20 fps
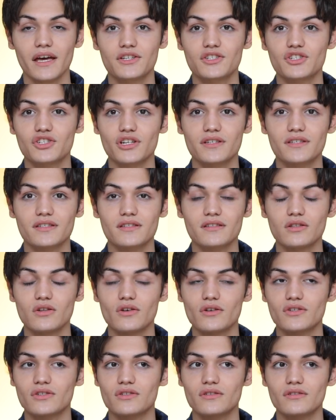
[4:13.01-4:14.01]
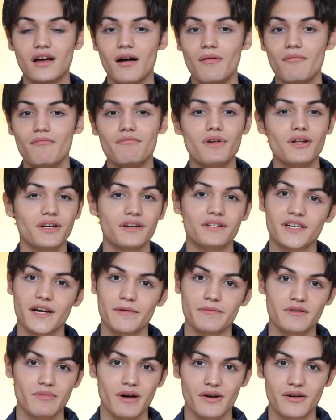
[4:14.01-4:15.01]
It just looks a million
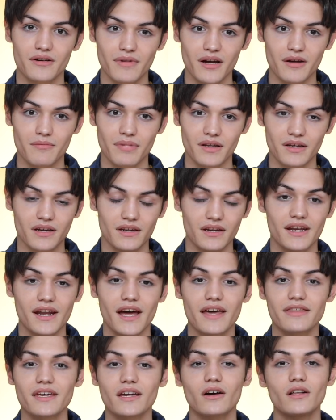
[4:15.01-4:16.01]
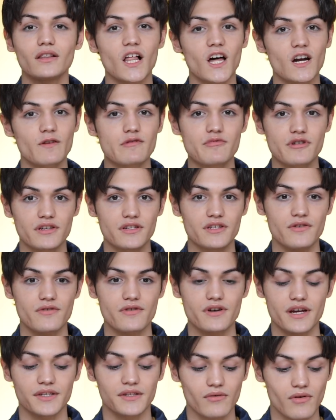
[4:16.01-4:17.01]
times better in my opinion, and I think a lot of people can
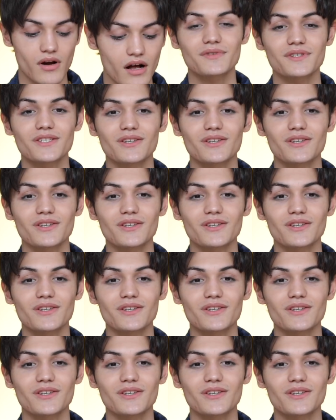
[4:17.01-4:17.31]
agree as well.